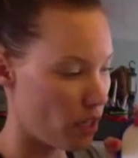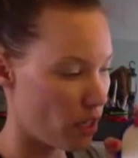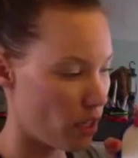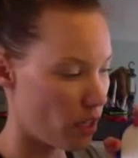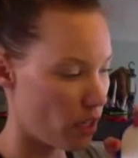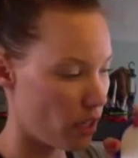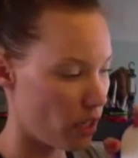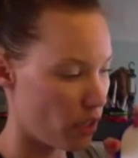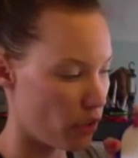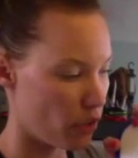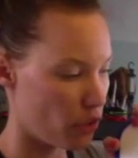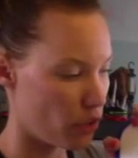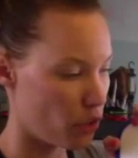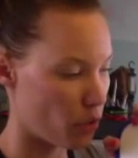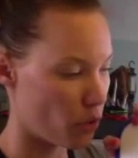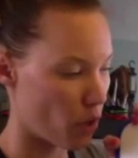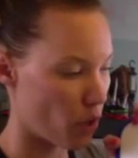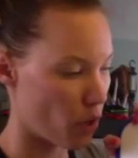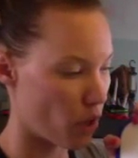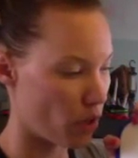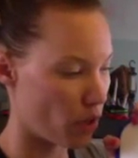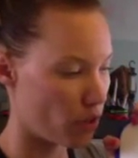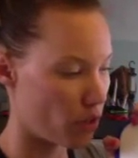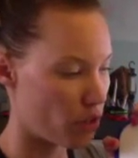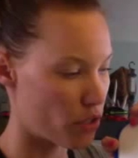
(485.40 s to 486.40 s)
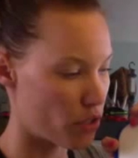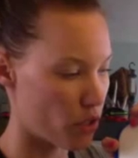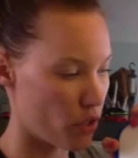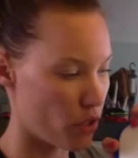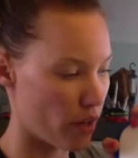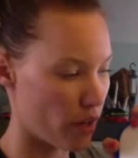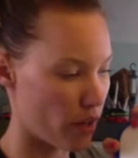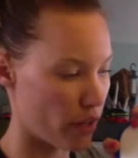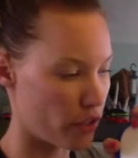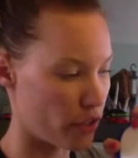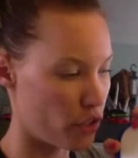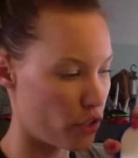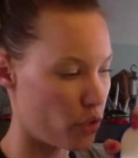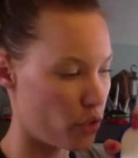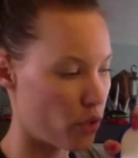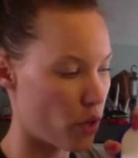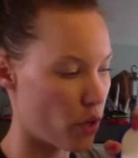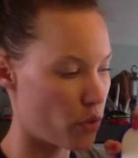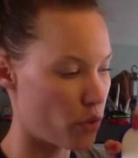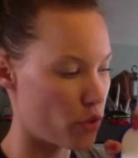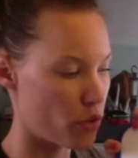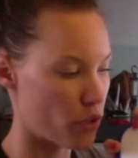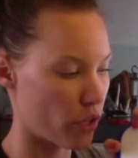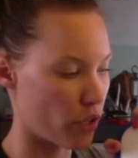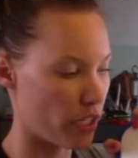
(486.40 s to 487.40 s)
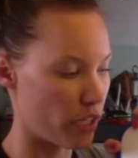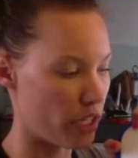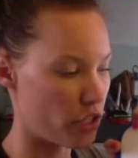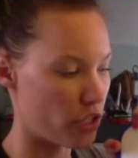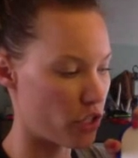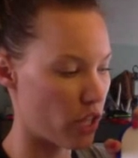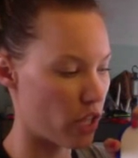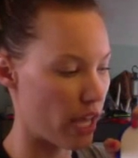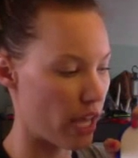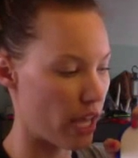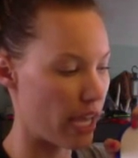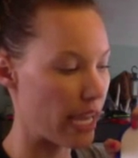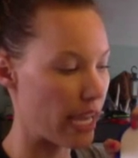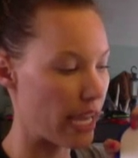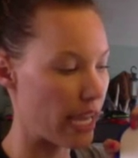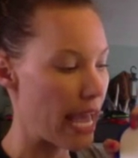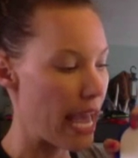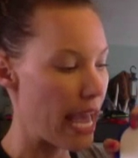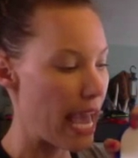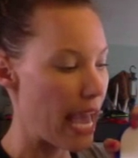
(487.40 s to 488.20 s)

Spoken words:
Here you are. So you got 2 coaches on each leg.